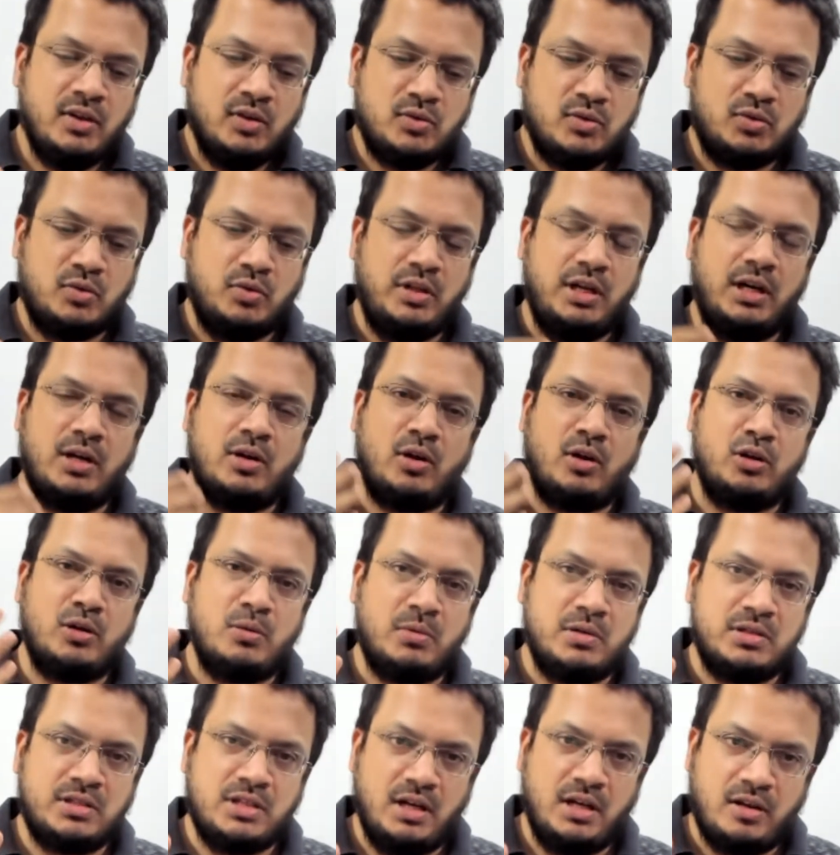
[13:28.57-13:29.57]
So they are talking
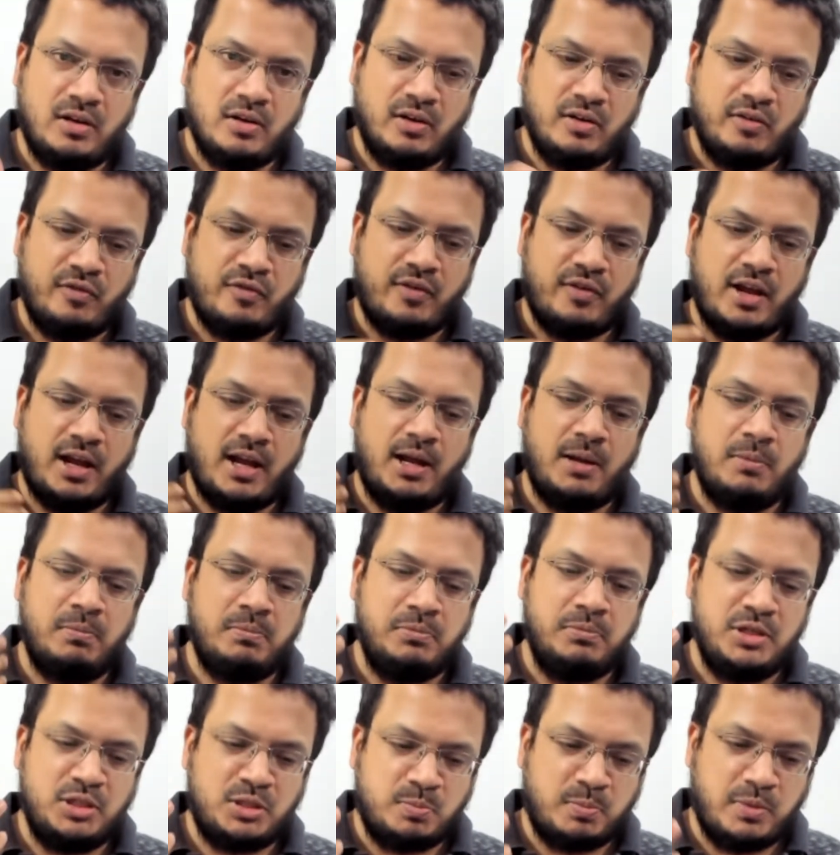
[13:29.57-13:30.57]
about silicon
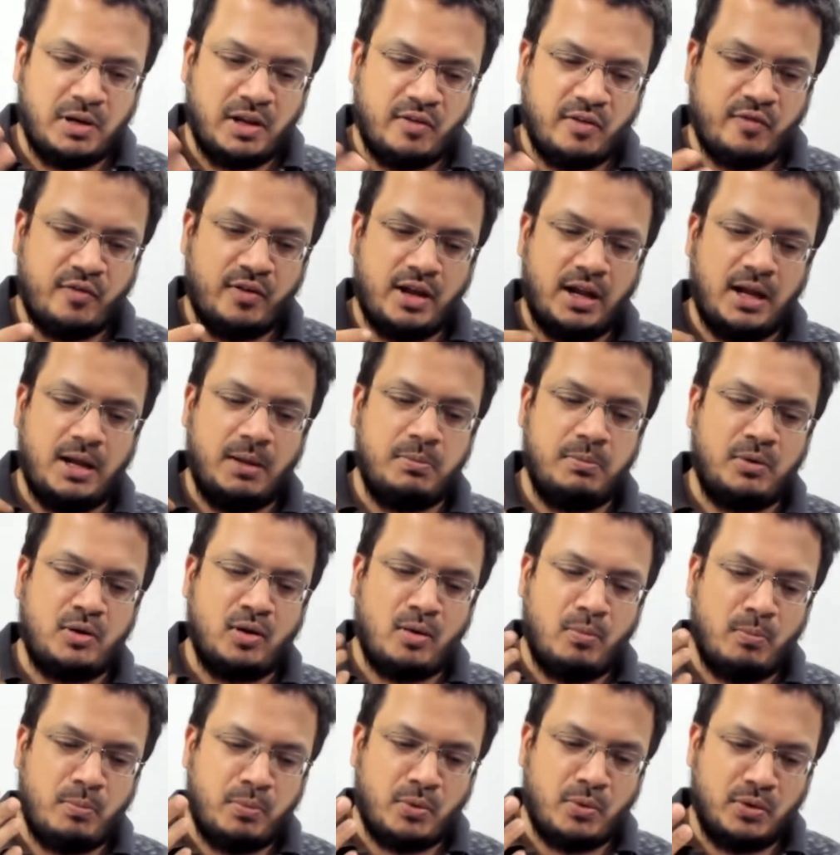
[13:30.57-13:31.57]
fab, display fab,
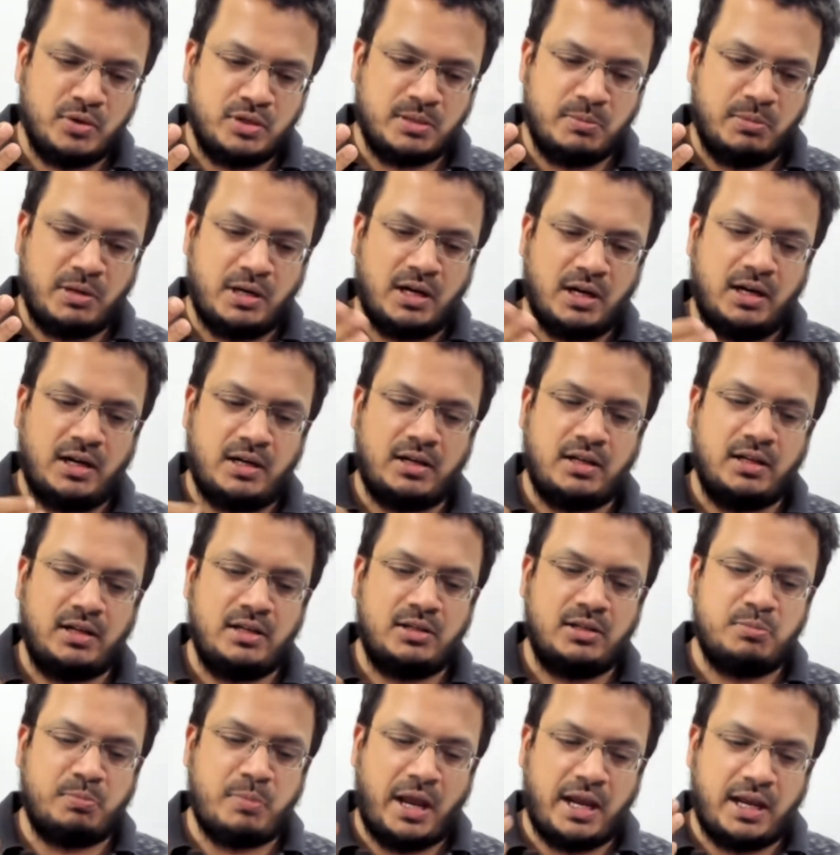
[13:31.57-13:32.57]
compound
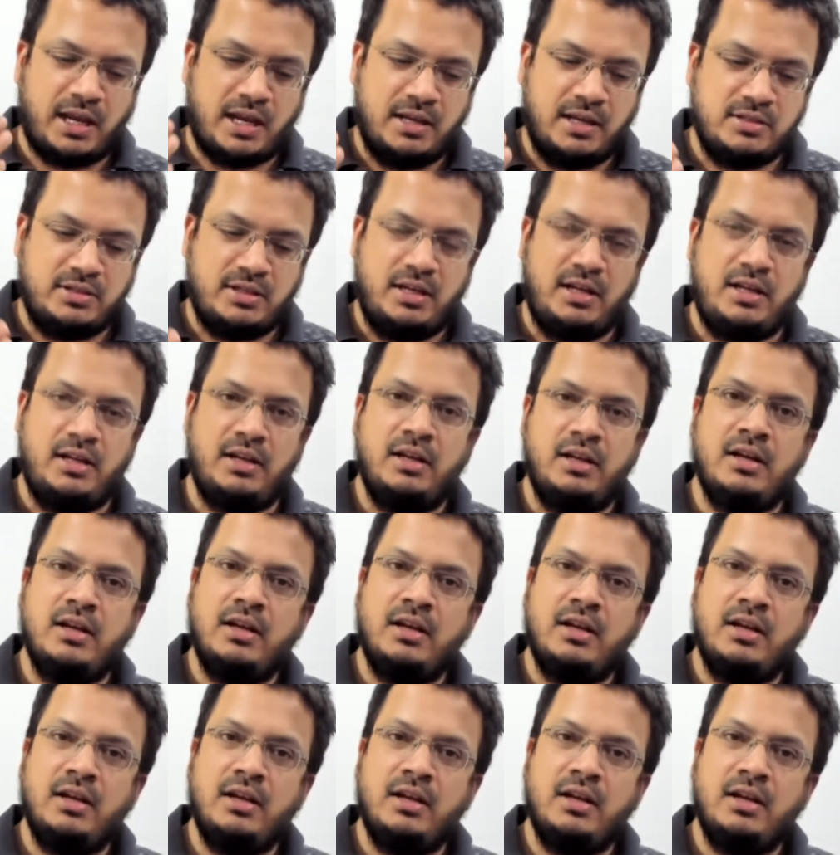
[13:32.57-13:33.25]
semiconductors, packaging,